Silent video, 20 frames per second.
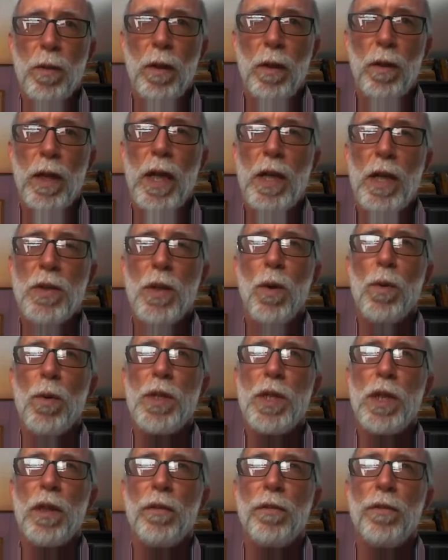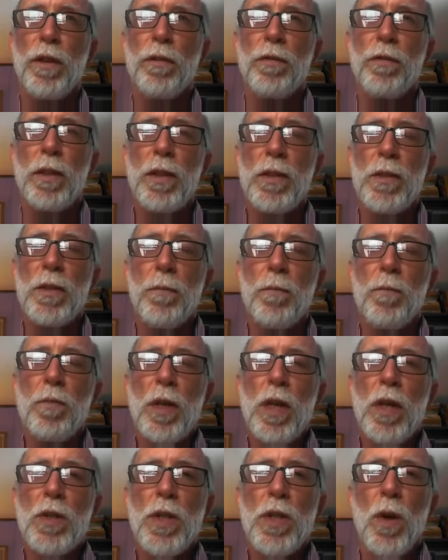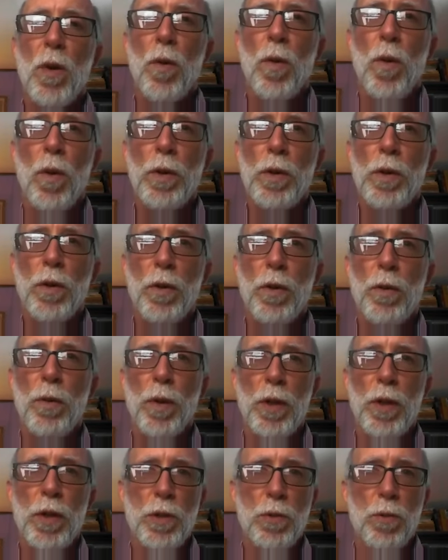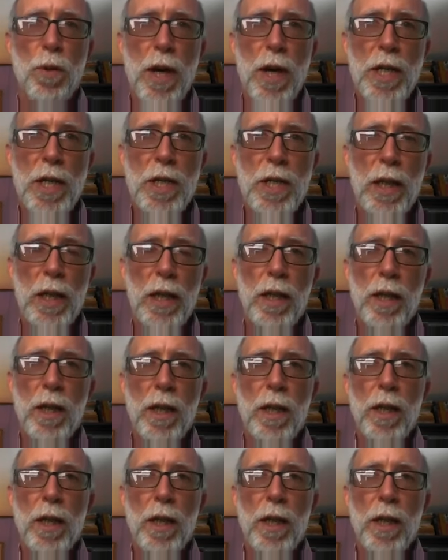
Okay, it's always in the 50s. So all you're doing is raising